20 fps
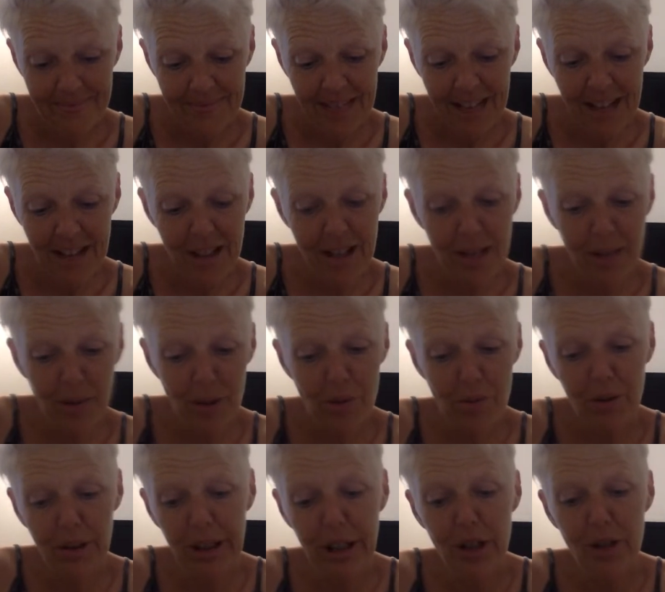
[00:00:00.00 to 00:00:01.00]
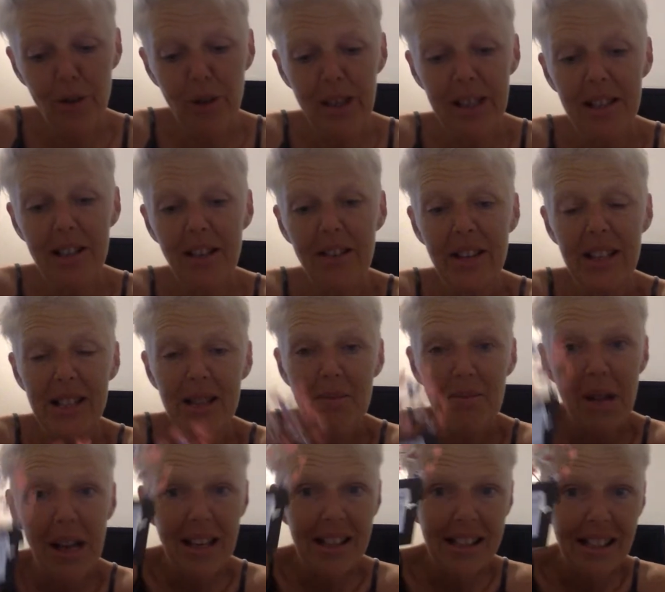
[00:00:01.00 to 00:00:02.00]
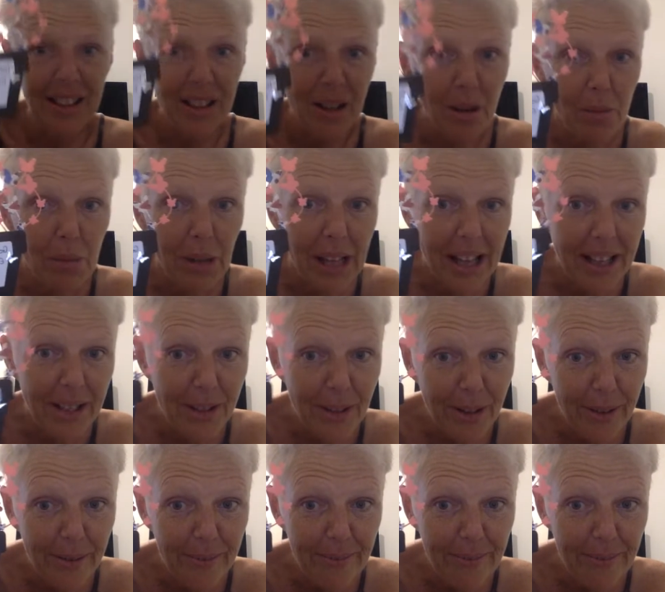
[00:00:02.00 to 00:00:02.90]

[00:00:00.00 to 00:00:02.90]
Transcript: I thought it was really cute. It's on this amazing little planter.